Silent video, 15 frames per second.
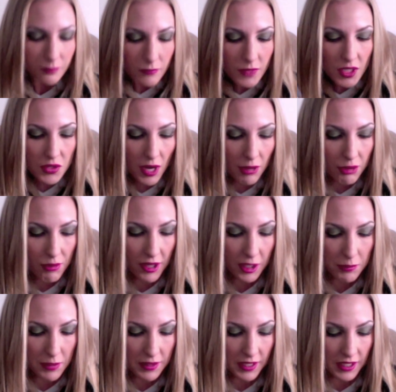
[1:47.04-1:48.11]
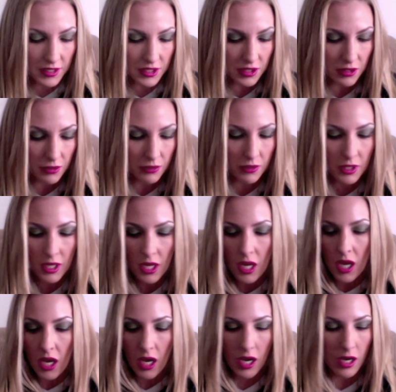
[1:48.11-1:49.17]
So I would recommend that to you.
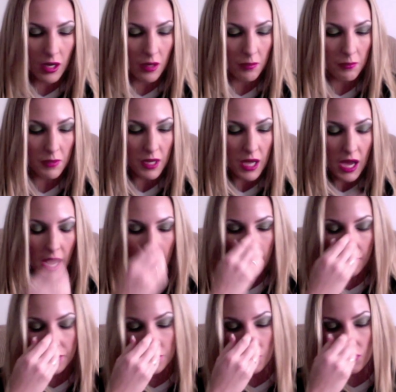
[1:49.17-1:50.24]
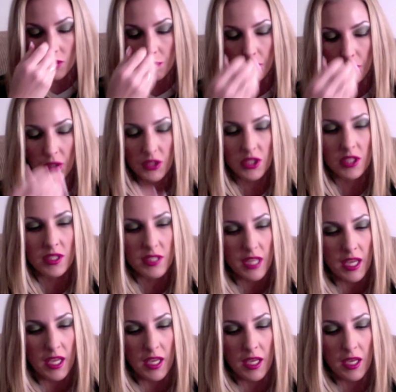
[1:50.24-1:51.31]
I also just purchased
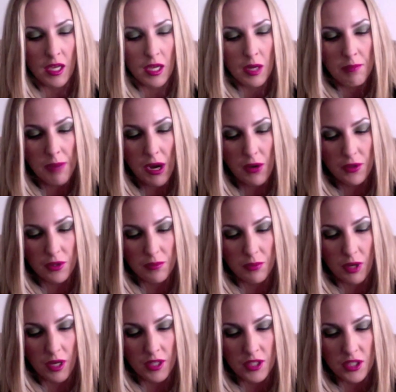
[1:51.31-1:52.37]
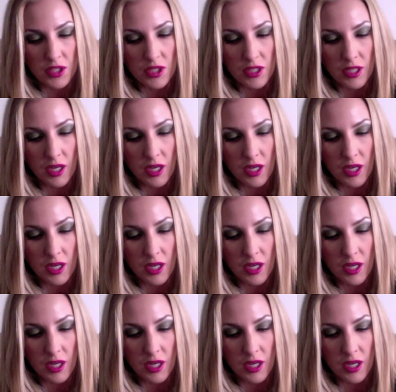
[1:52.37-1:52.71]
a powder brush.